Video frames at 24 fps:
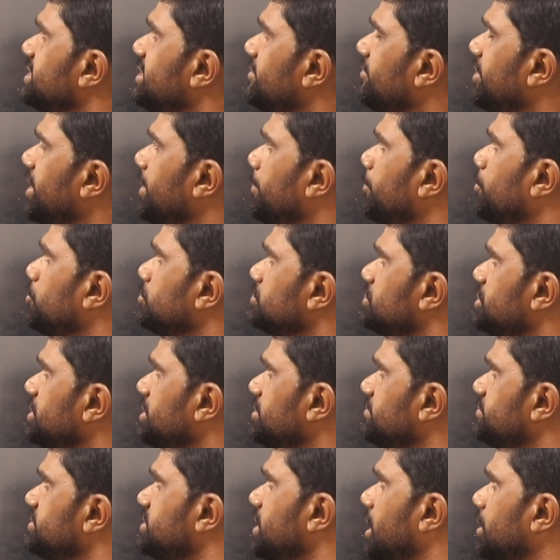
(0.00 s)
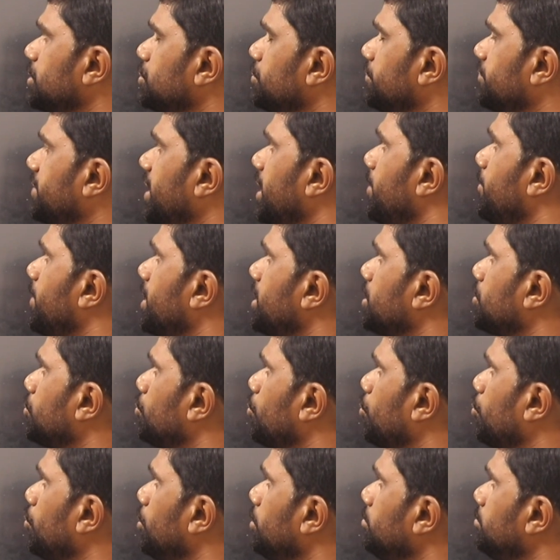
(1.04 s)
given a positive charge of 10
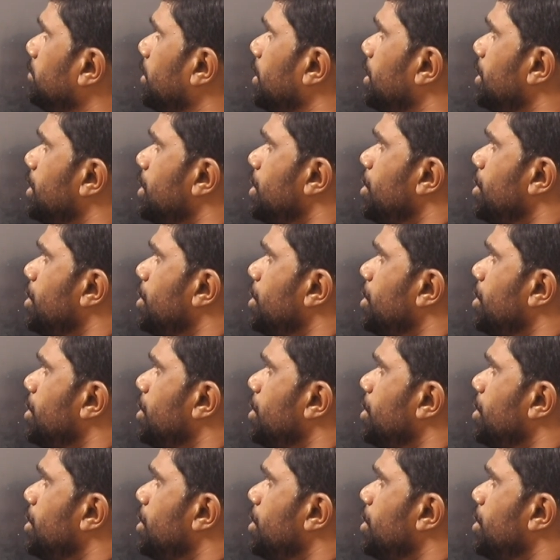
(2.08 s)
microcoulomb.